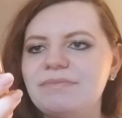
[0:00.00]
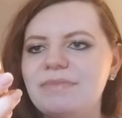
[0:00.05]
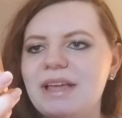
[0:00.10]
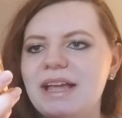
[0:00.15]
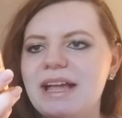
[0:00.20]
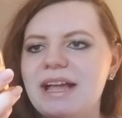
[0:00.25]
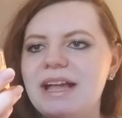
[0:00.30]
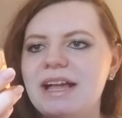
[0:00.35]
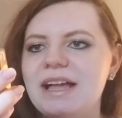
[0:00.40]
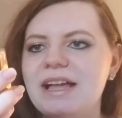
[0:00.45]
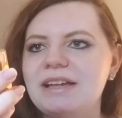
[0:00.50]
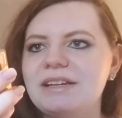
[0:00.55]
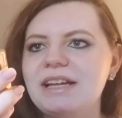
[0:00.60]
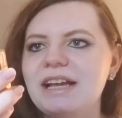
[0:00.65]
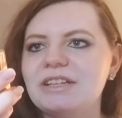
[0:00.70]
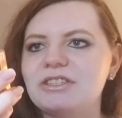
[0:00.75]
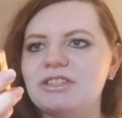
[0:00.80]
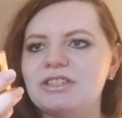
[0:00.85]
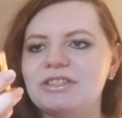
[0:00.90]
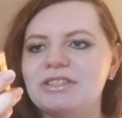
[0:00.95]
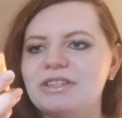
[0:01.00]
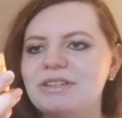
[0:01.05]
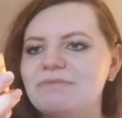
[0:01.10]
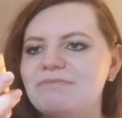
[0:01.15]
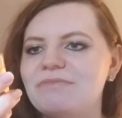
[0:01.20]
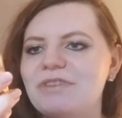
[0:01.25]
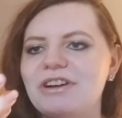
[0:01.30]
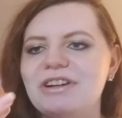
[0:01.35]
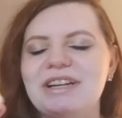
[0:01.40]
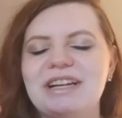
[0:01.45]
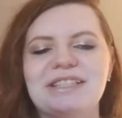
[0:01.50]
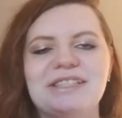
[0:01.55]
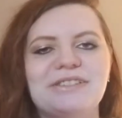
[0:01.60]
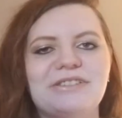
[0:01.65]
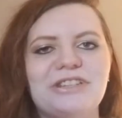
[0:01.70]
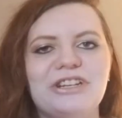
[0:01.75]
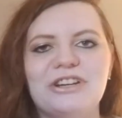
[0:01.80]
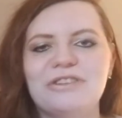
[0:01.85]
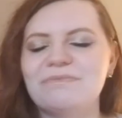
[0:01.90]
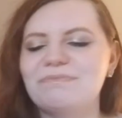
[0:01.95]
And yeah, it's just a very nice,
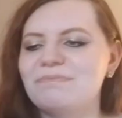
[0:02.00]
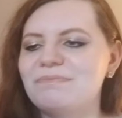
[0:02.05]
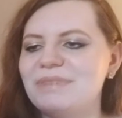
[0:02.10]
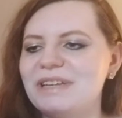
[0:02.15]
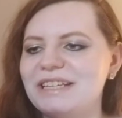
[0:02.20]
you know,